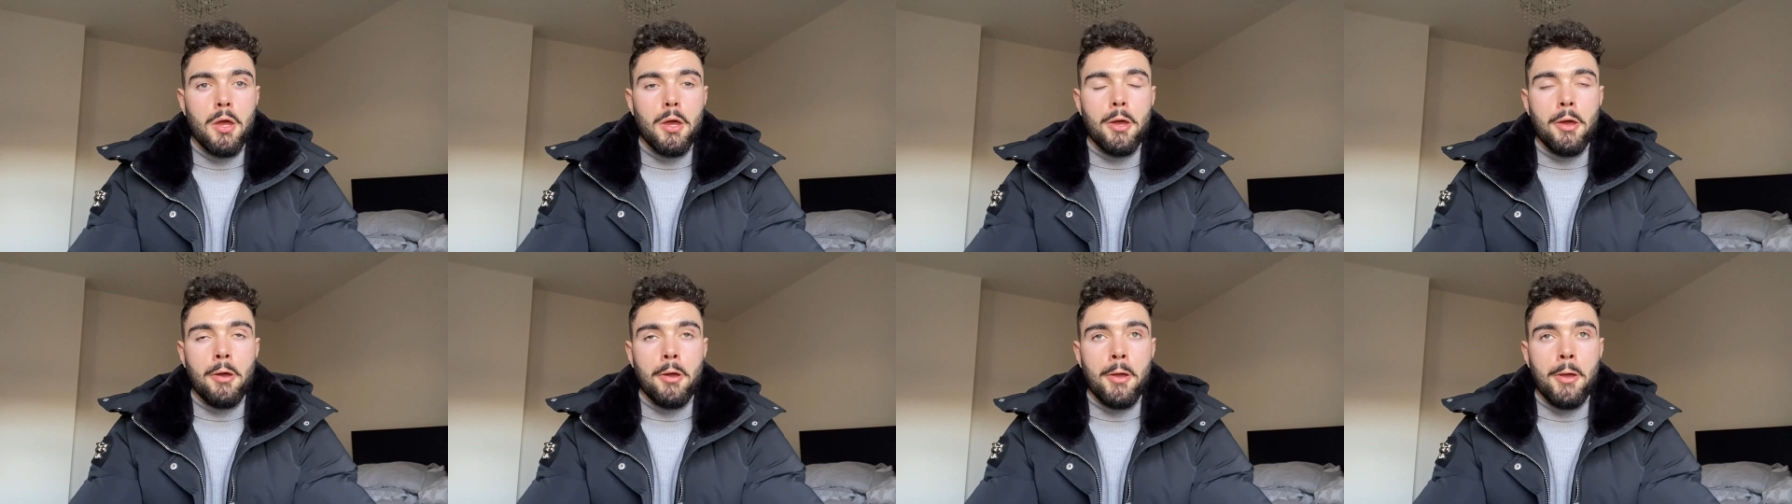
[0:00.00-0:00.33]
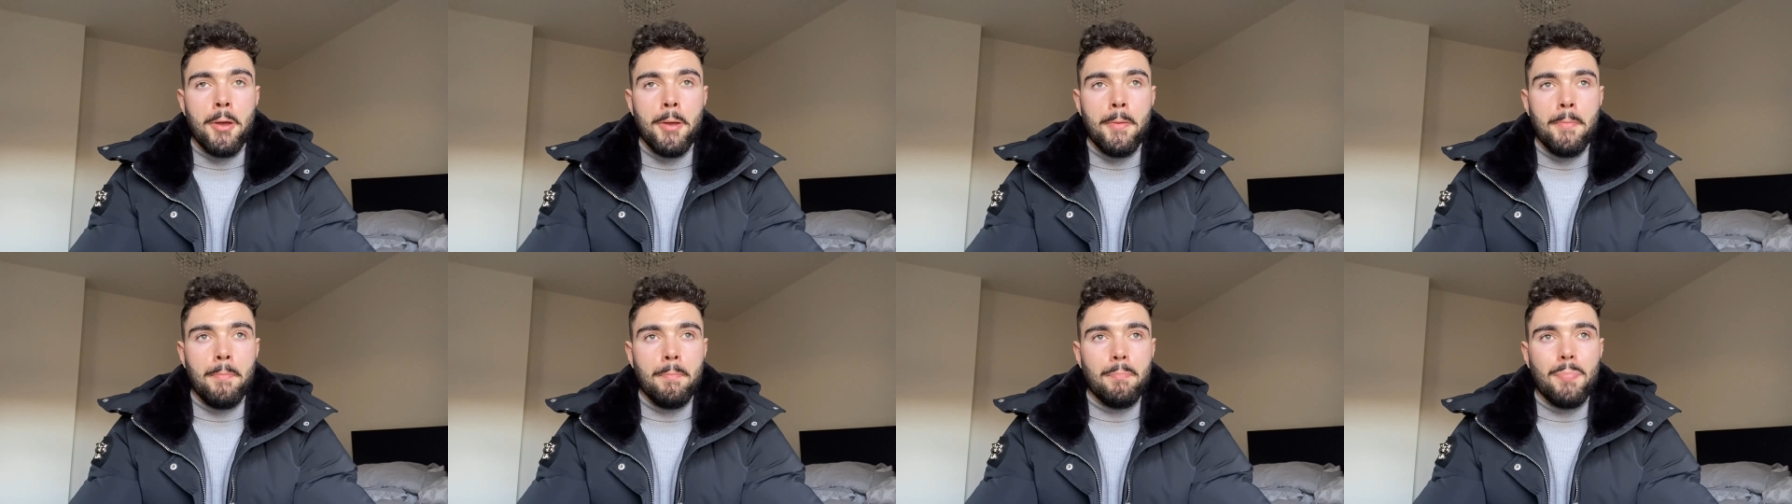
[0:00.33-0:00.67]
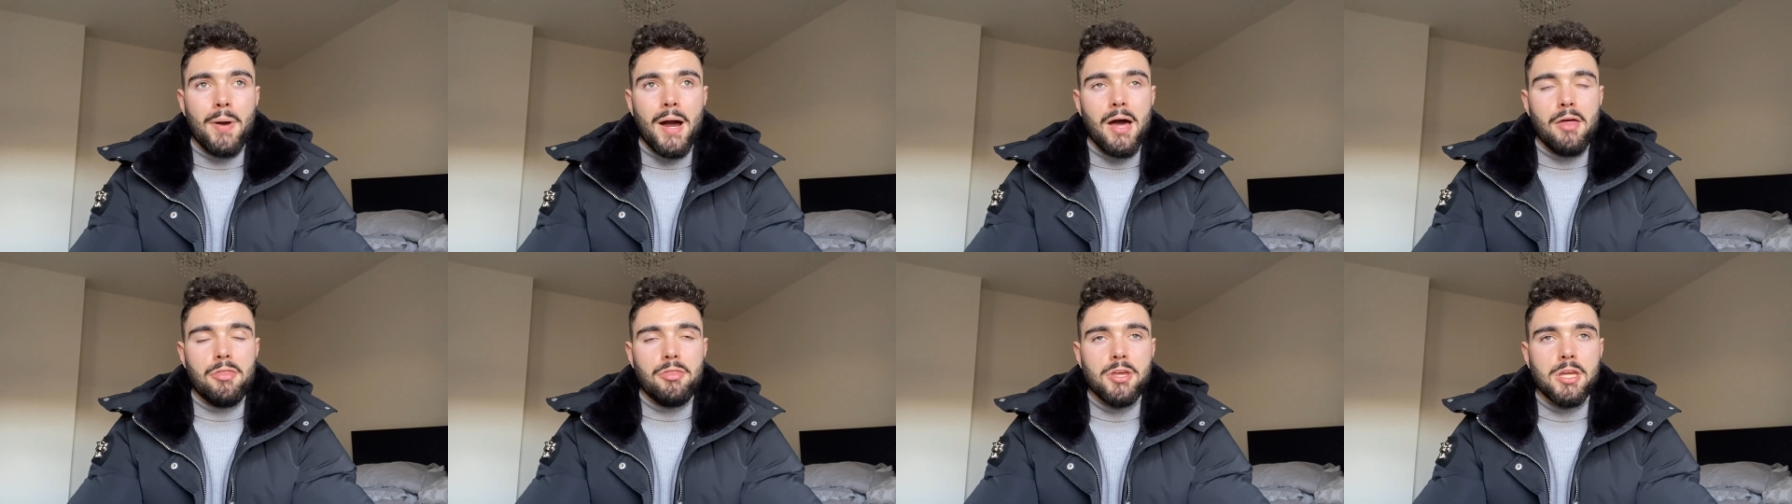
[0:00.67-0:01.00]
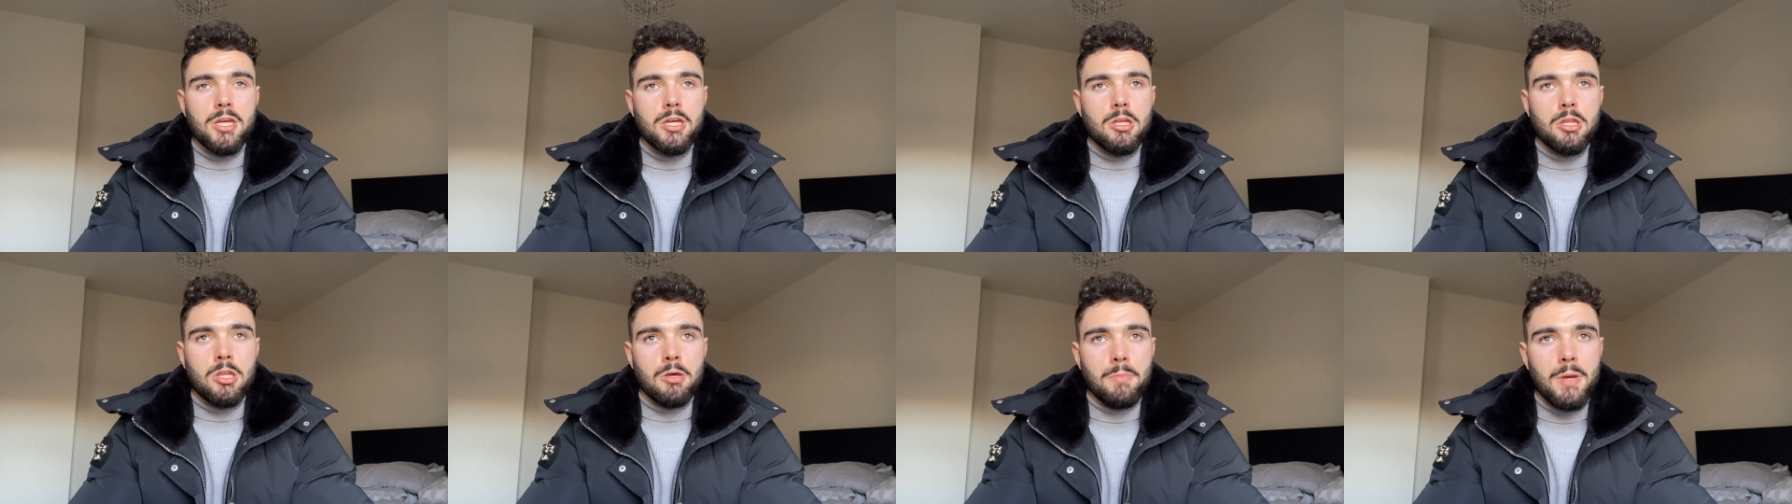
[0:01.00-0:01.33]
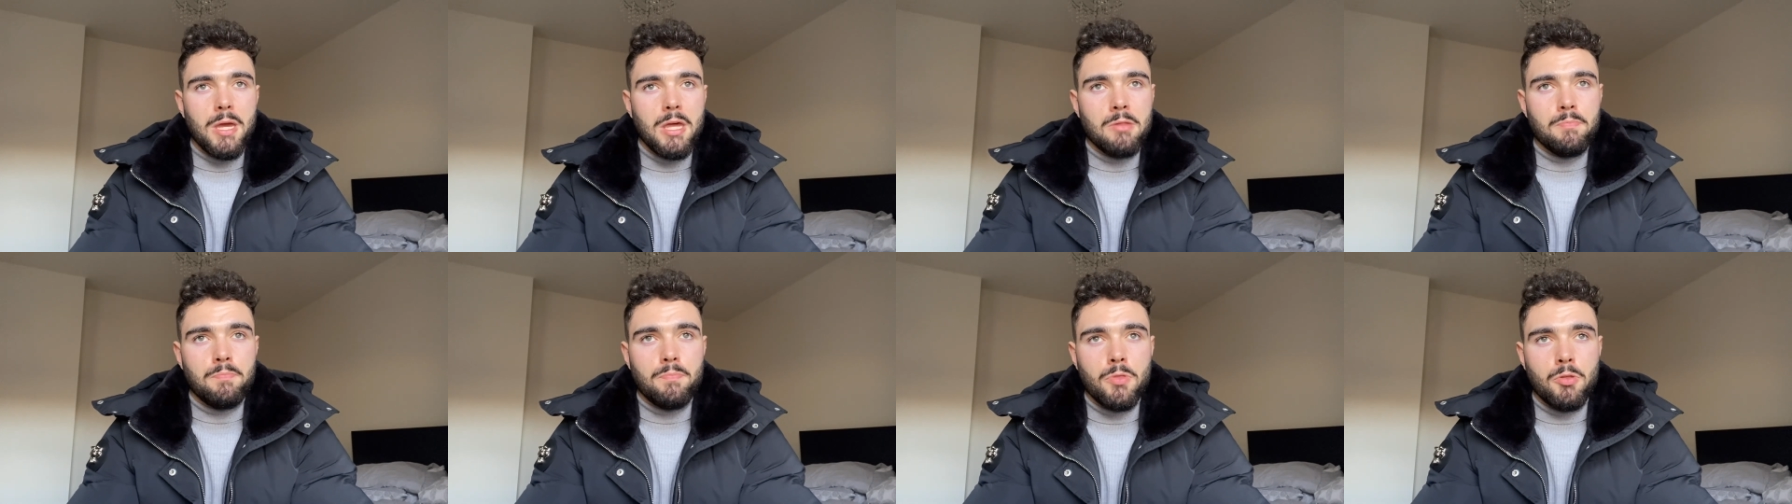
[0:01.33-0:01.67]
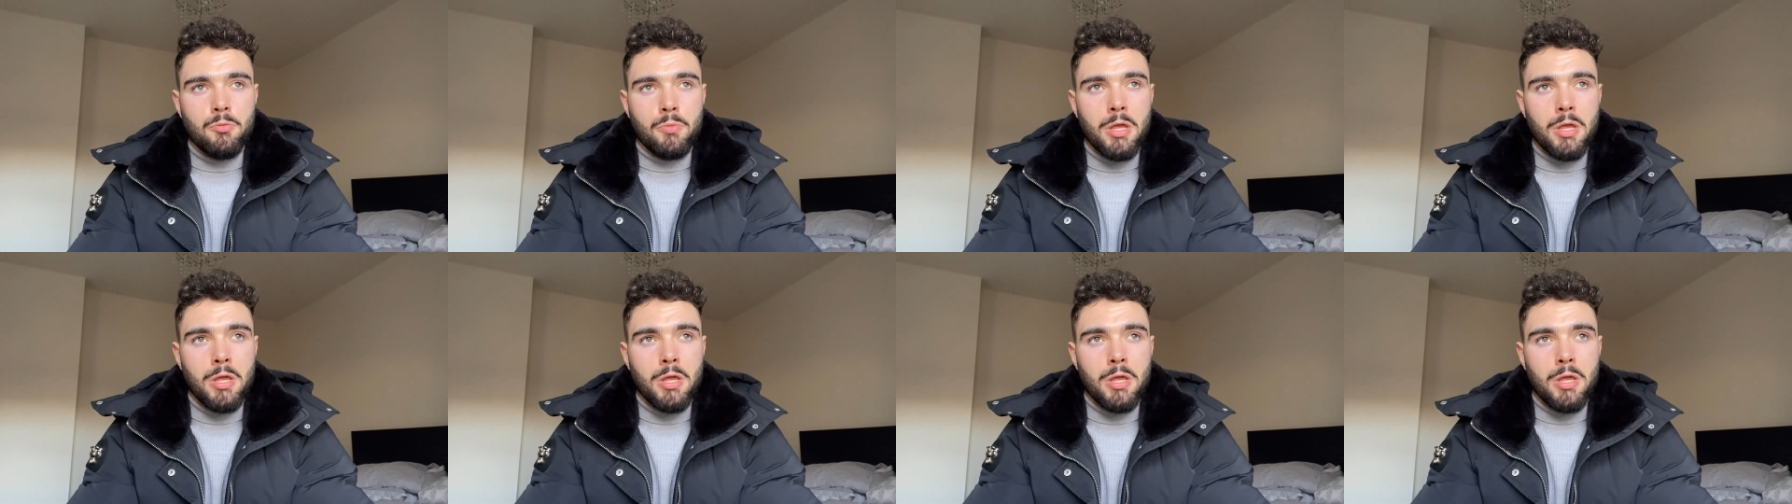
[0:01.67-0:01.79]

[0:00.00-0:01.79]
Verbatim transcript: um, but I think the main the